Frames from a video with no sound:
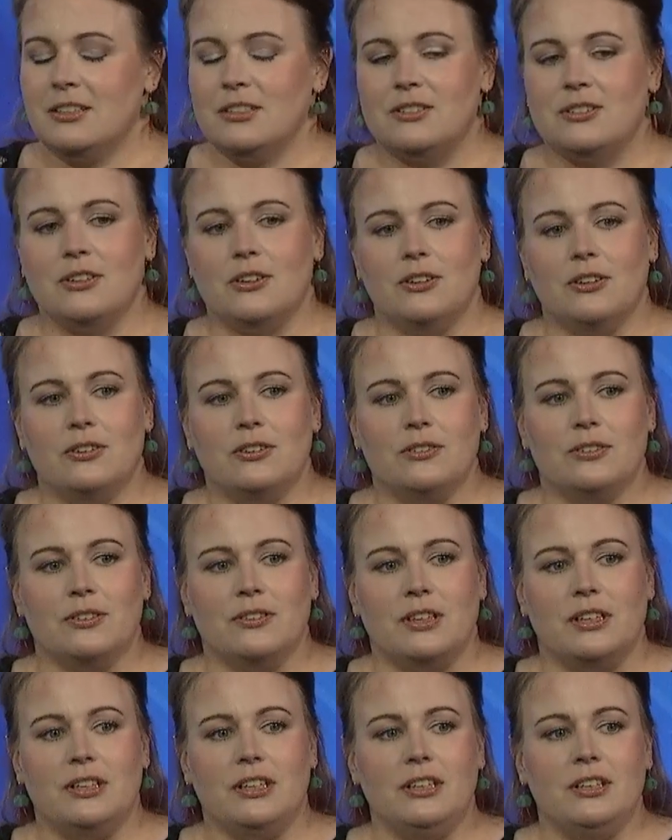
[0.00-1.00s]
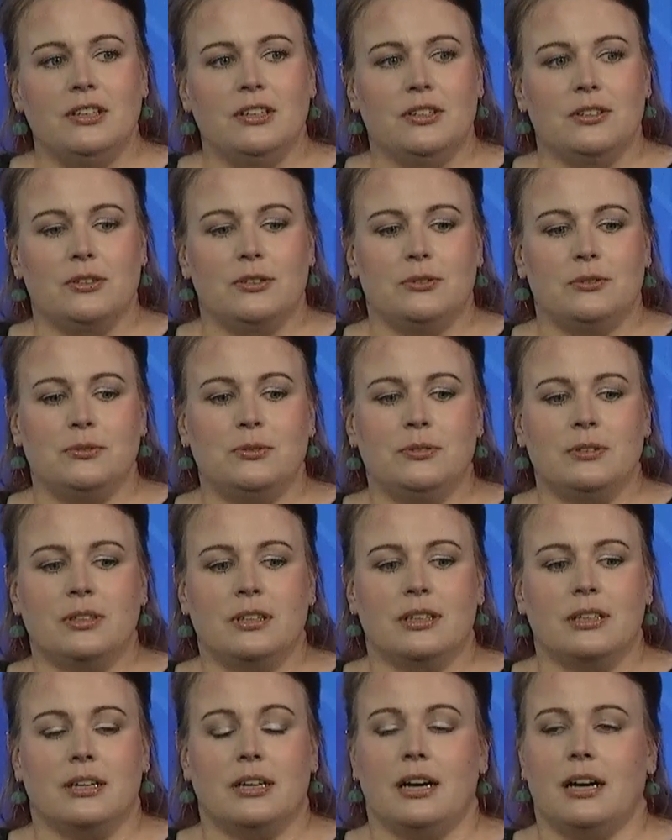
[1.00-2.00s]
So the EU
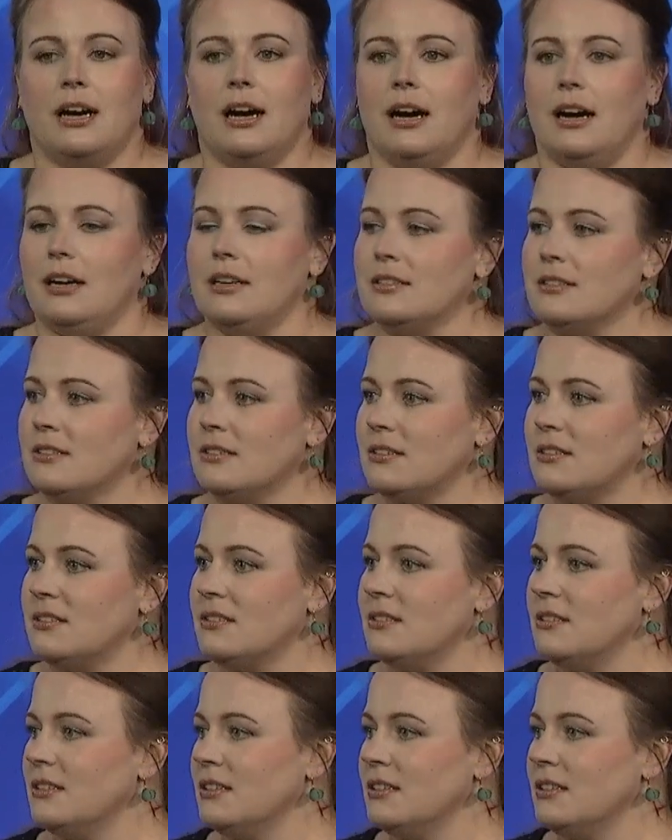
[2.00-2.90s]
asks,